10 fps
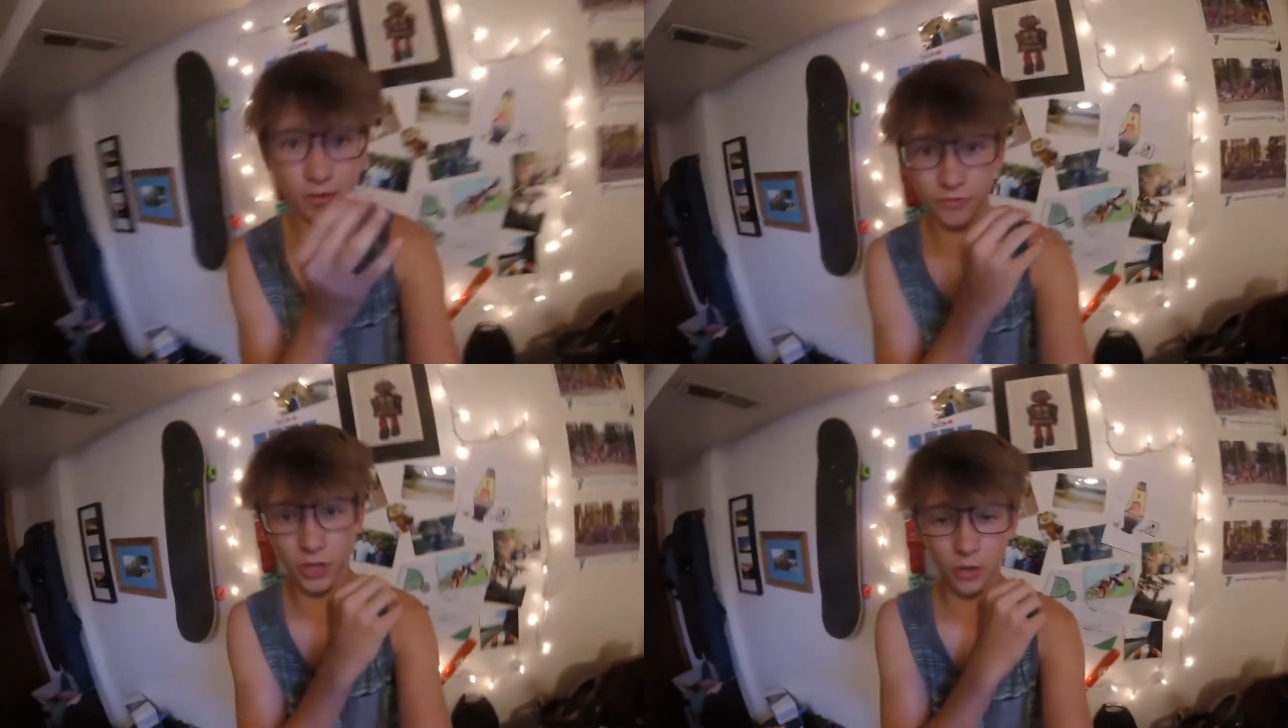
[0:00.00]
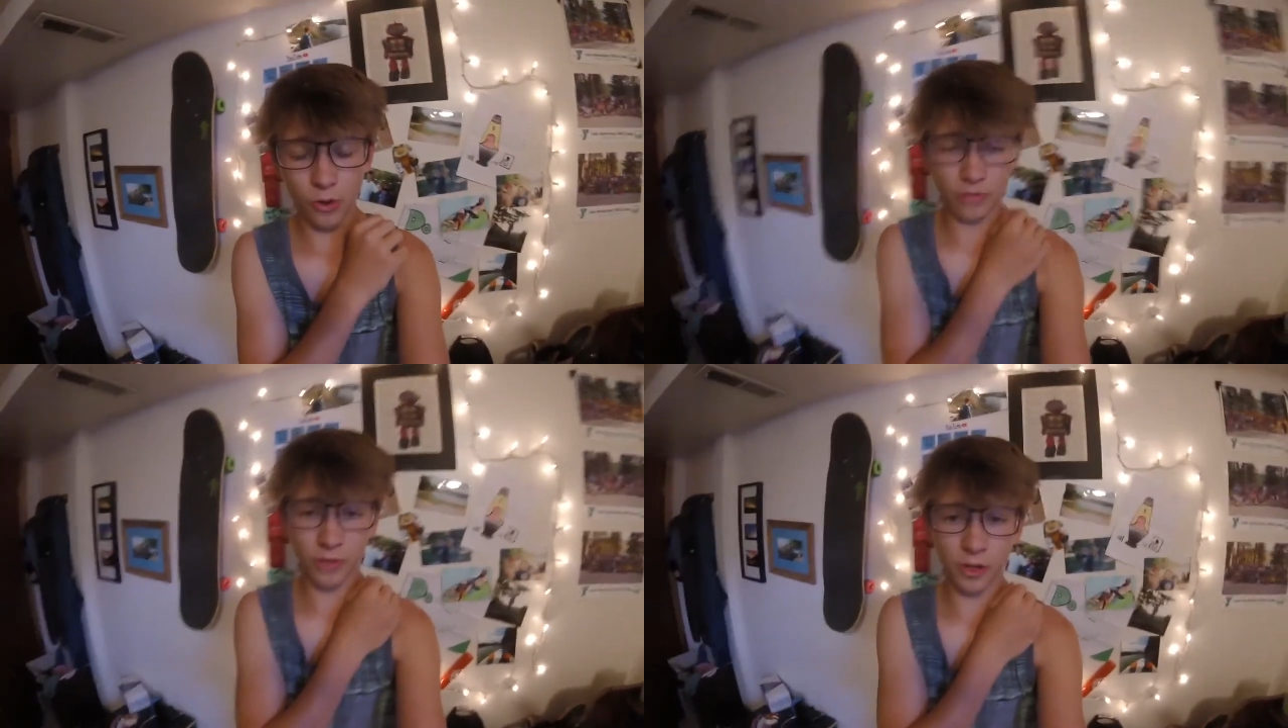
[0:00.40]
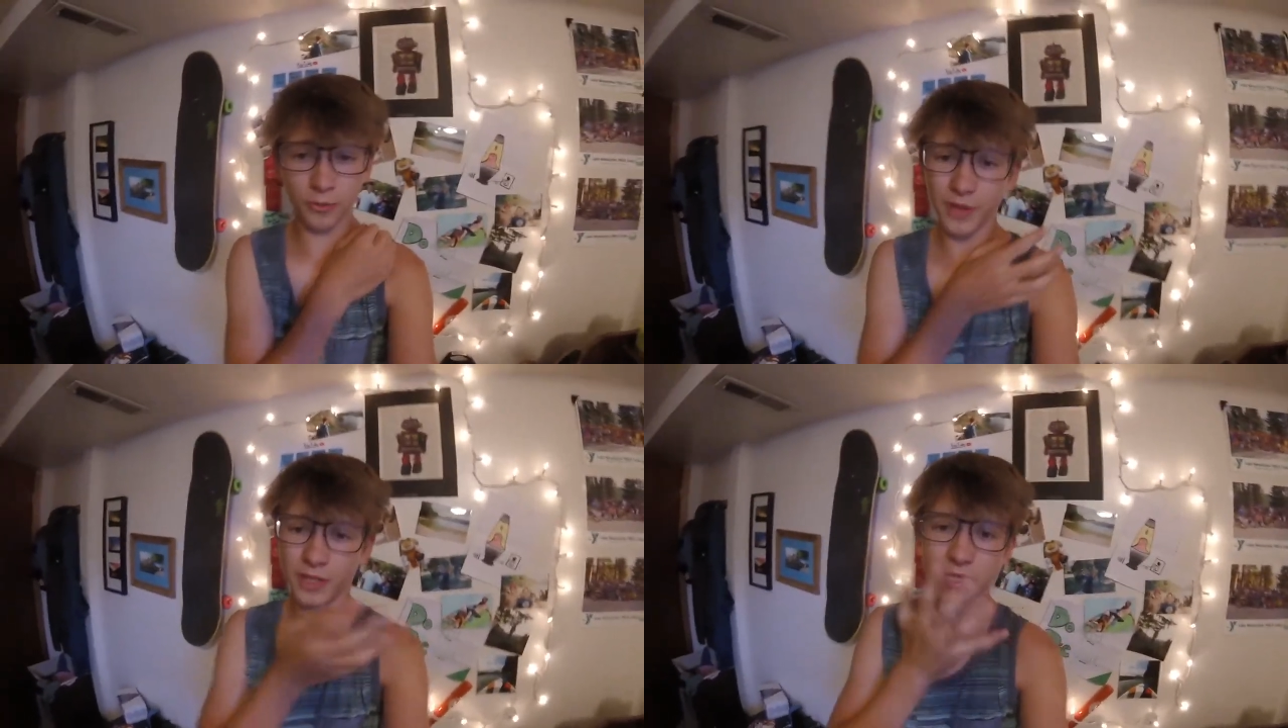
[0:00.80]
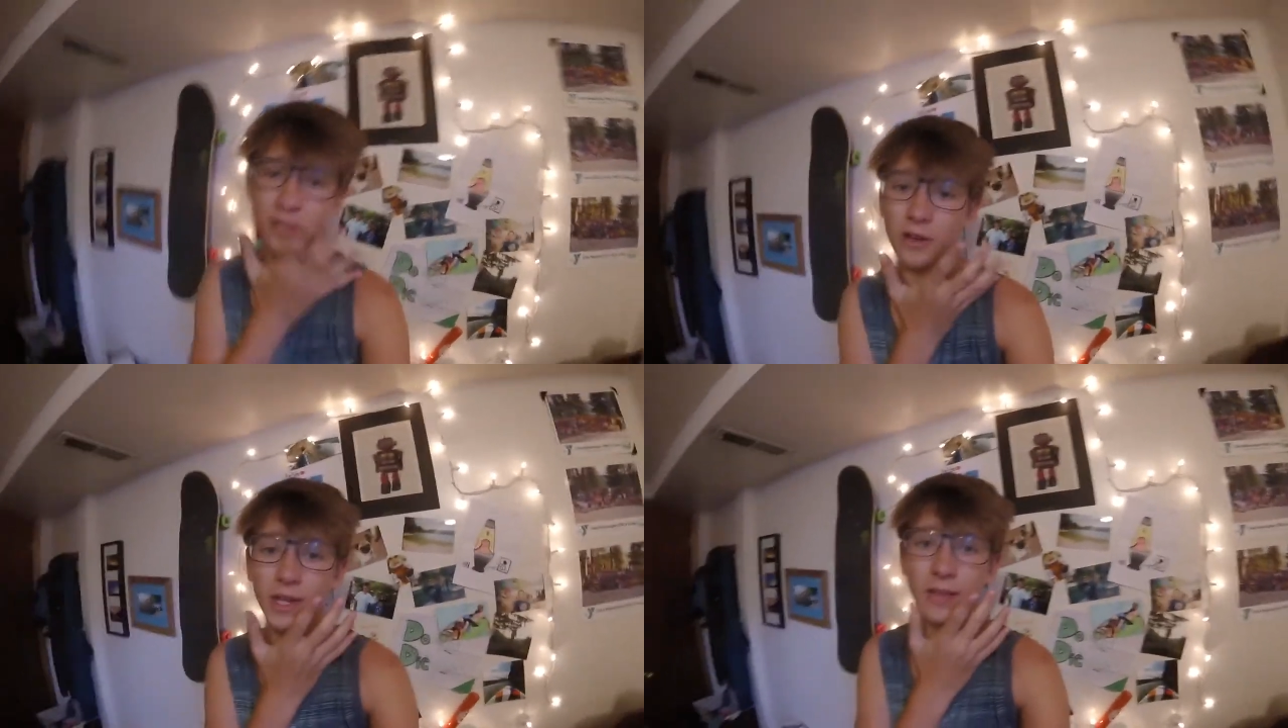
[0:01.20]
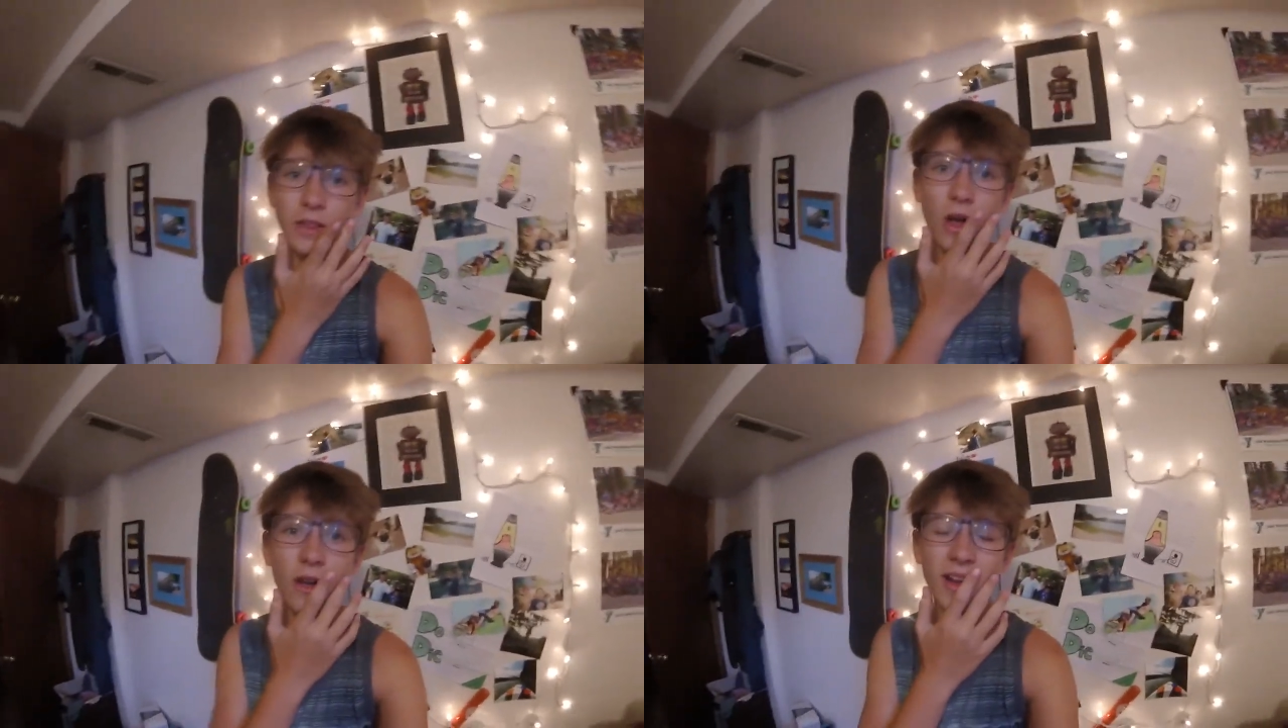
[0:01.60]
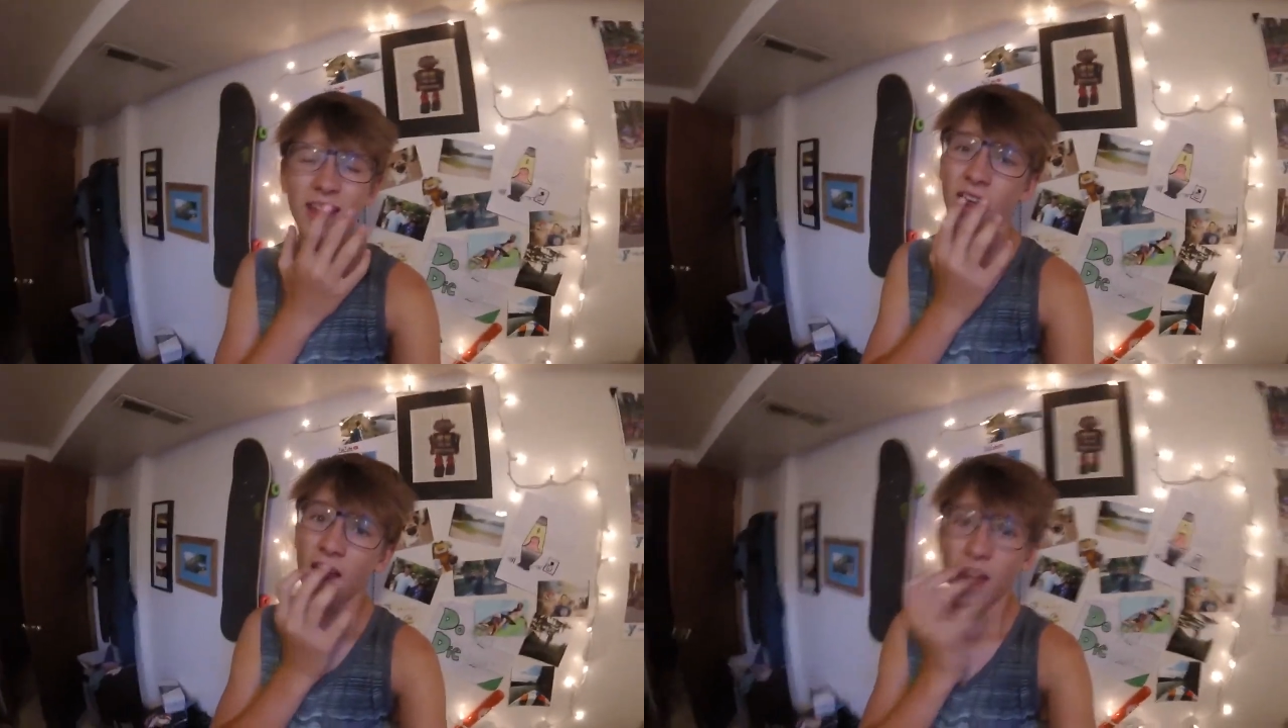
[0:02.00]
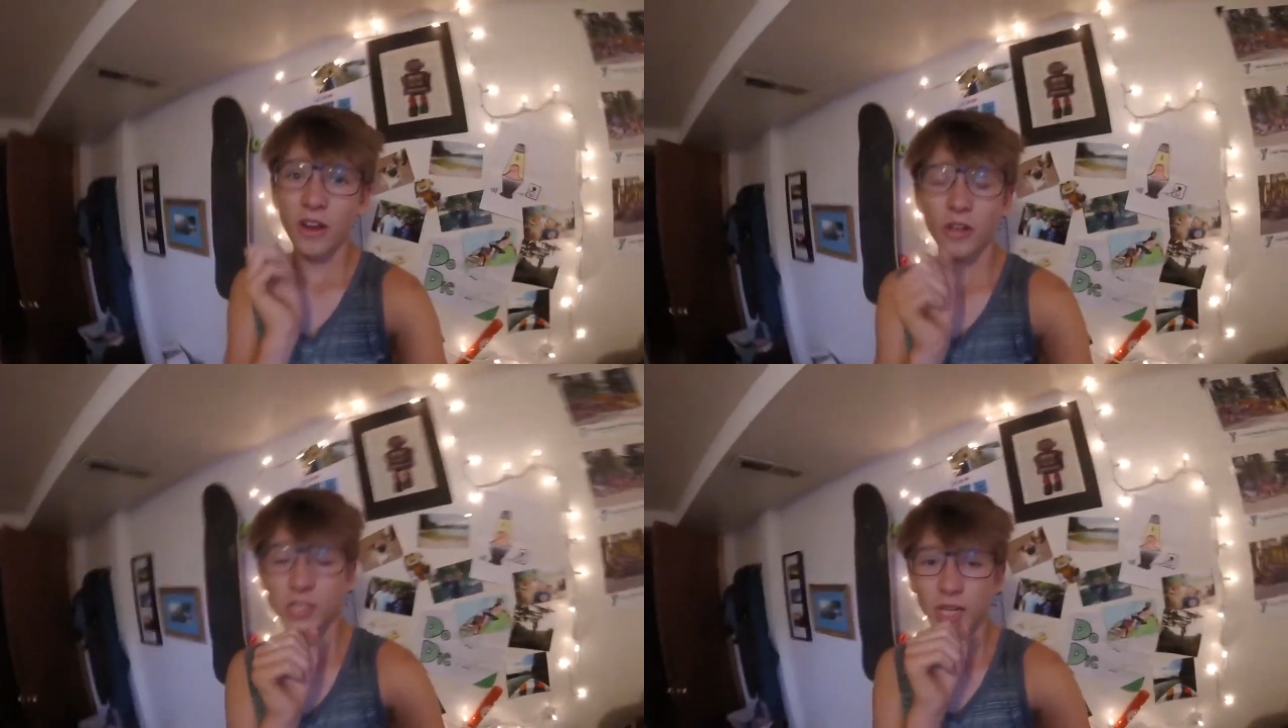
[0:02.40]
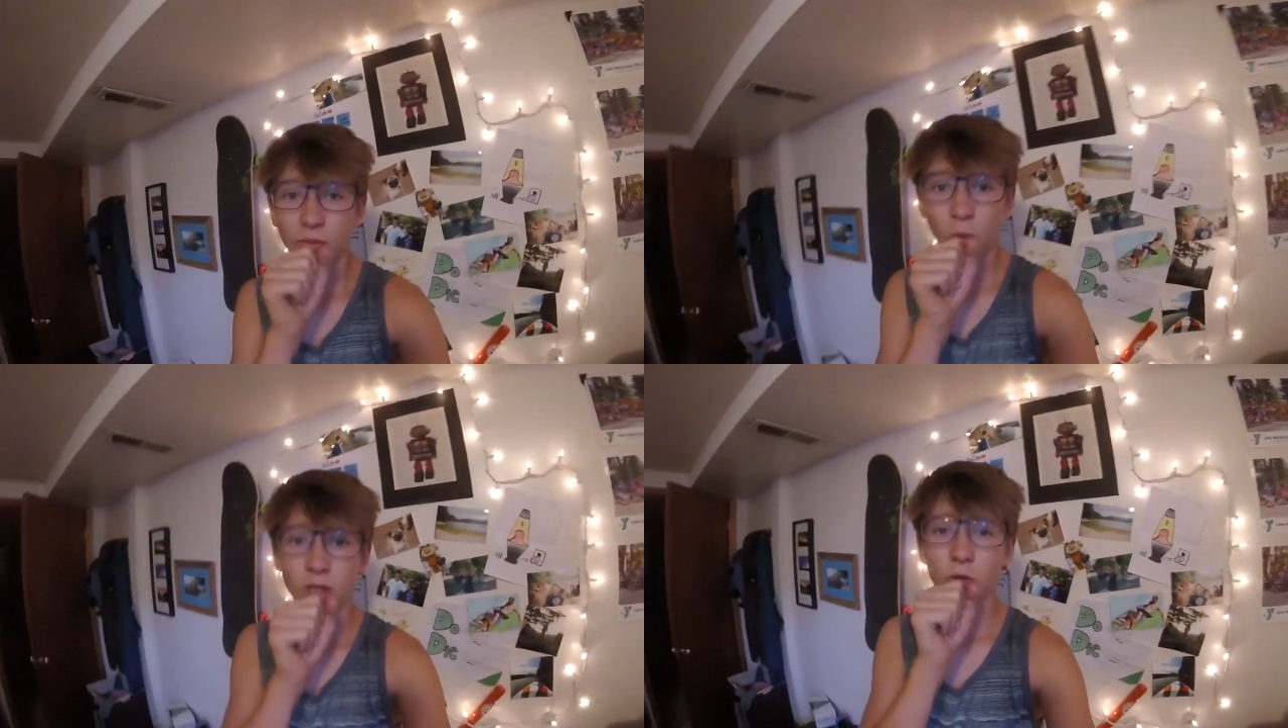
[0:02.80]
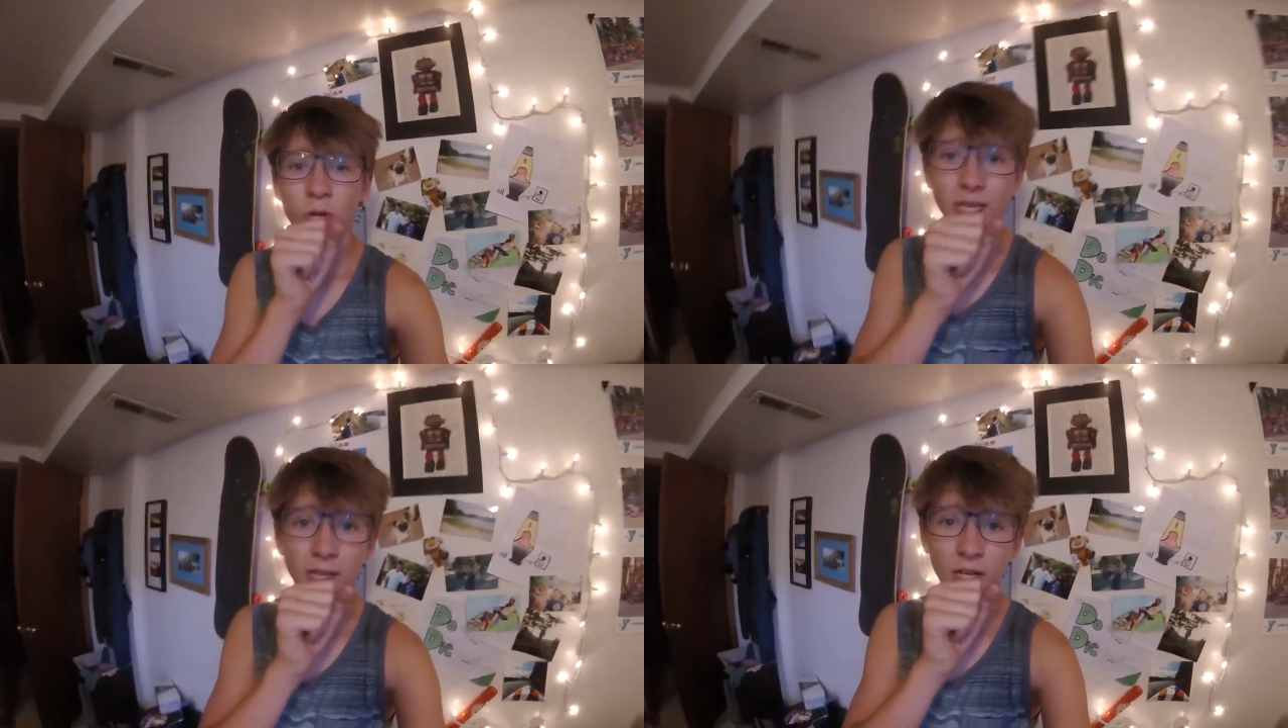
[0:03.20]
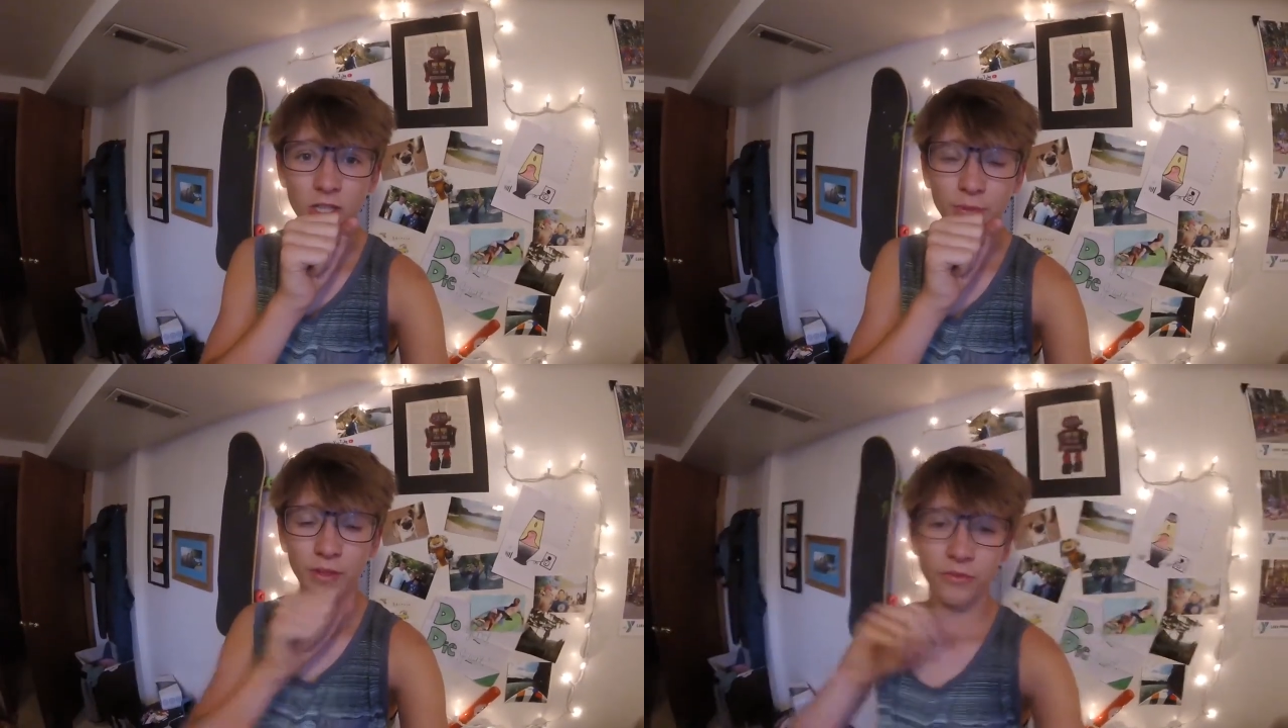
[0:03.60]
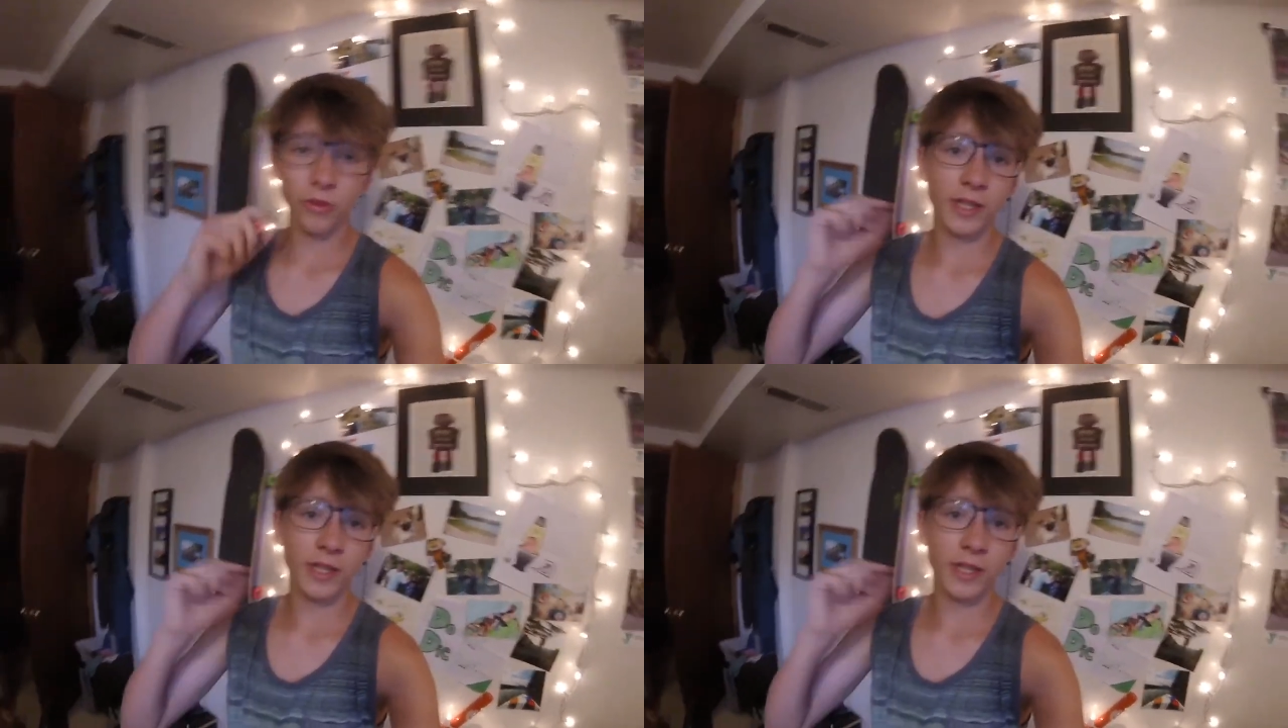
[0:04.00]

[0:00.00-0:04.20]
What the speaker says: the video off here because it's starting to get long. And I also have one quick announcement for